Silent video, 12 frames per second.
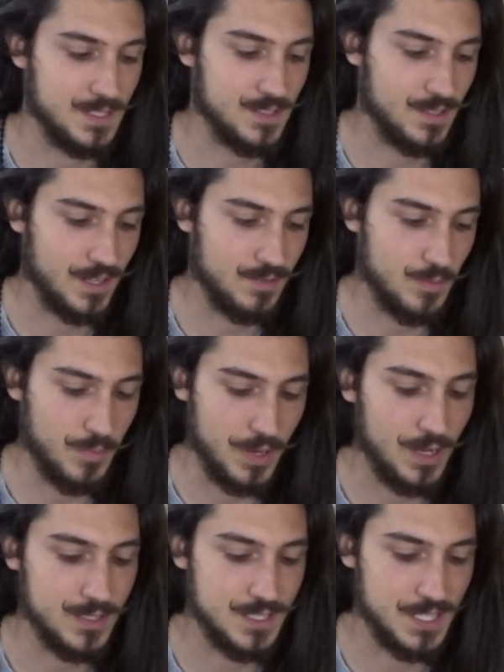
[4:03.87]
so I'm gonna
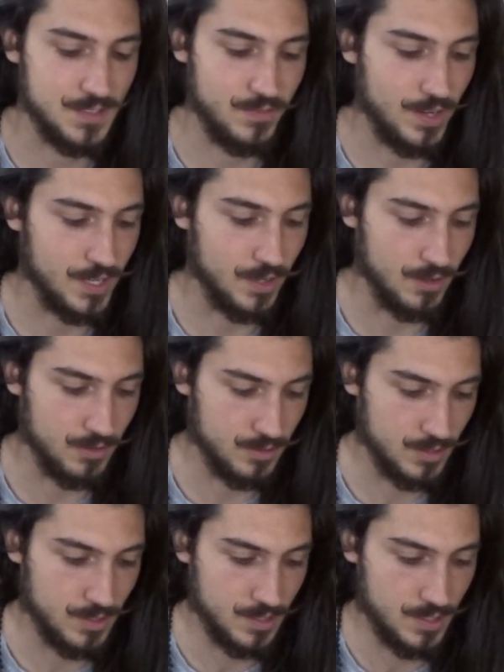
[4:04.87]
pause this video
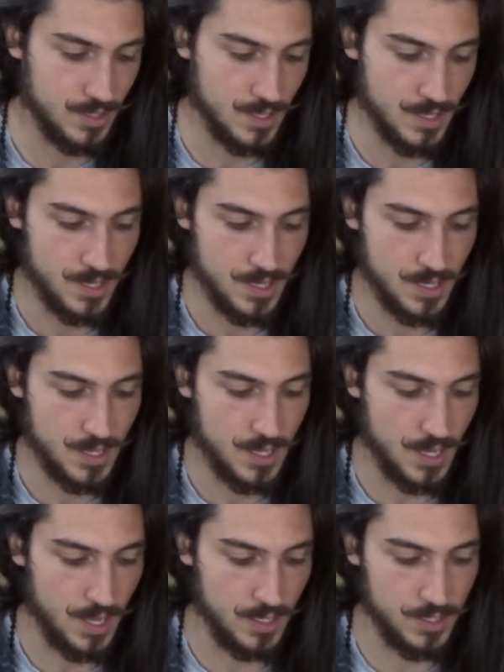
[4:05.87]

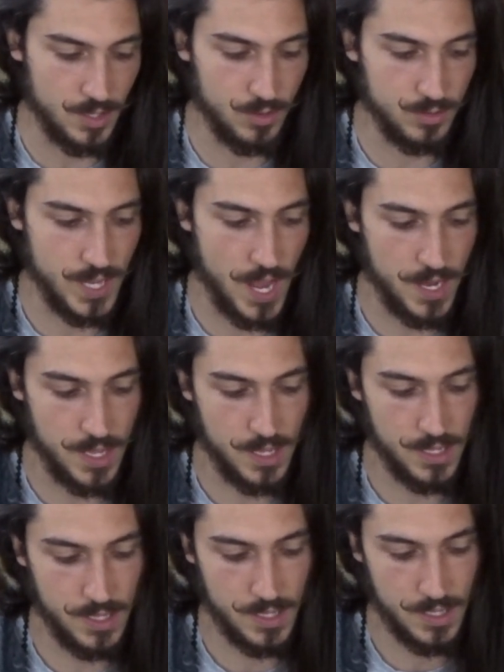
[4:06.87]
and go get it.